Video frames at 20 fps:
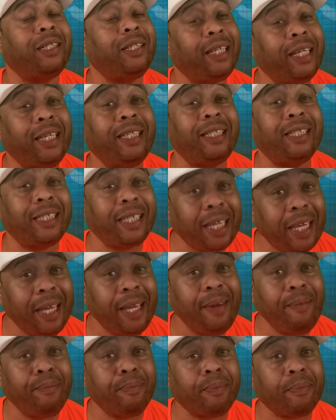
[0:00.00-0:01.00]

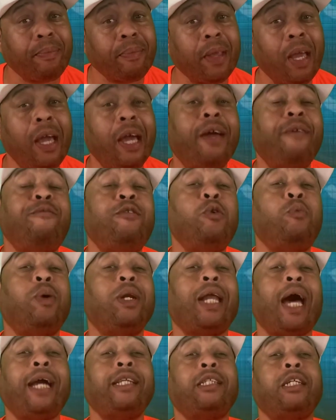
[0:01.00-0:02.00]
DC. If you would
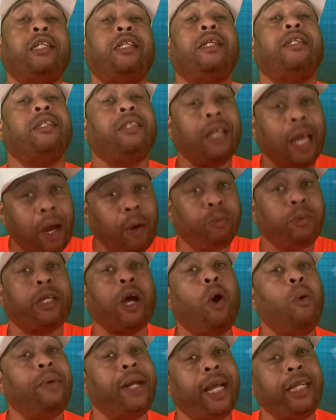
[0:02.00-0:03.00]
like to help
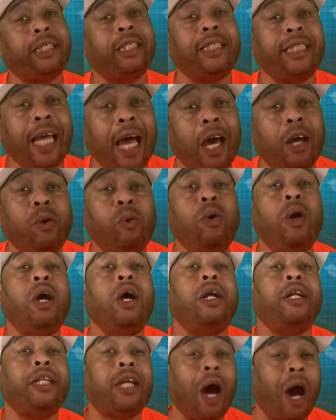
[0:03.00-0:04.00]
donate the channel,
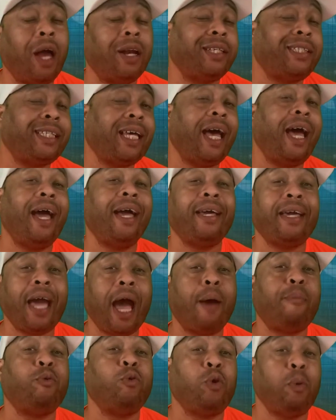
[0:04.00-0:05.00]
$
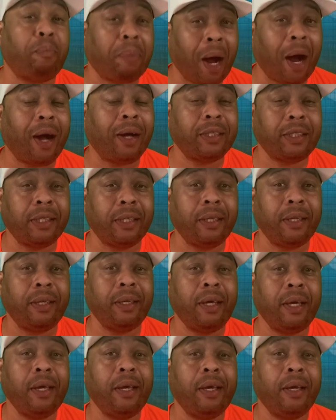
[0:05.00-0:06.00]
Capital Boxing.
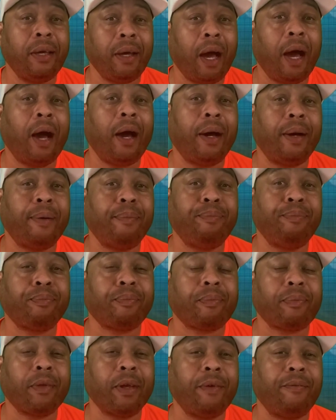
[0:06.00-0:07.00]

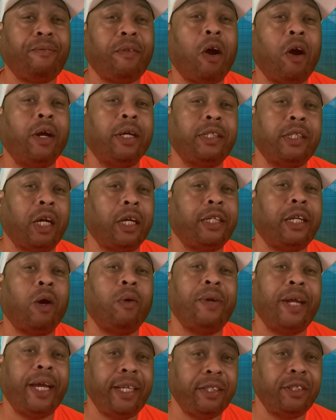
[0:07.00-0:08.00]
Far as
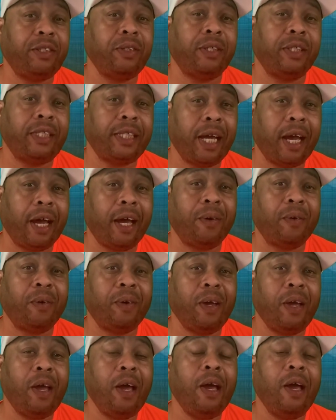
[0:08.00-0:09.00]
donating to the channel.
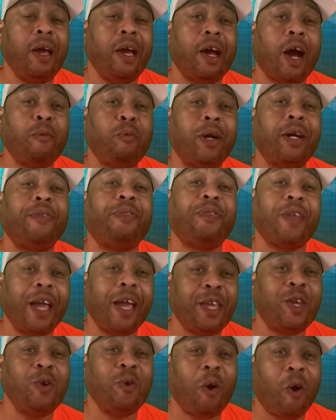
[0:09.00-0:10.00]
And I want to
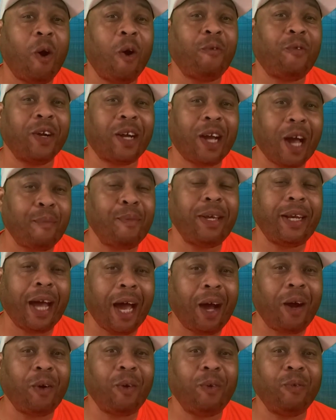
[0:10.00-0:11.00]
thank you all for coming
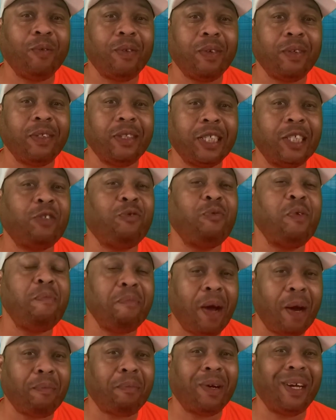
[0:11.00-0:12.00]
out. Just
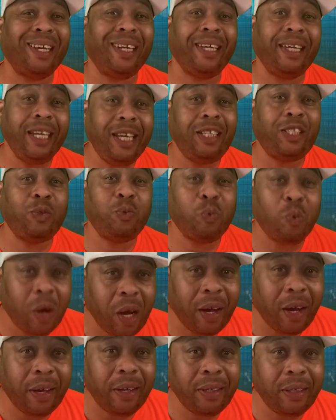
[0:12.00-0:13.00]
remember, each
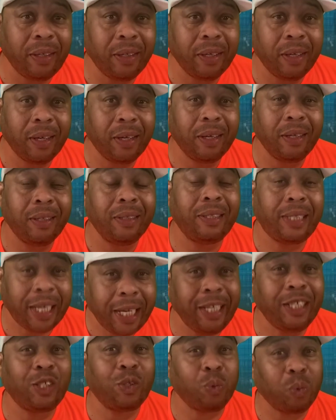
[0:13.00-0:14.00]
one,
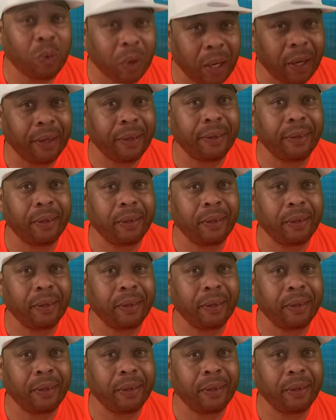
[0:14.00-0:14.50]
teach one.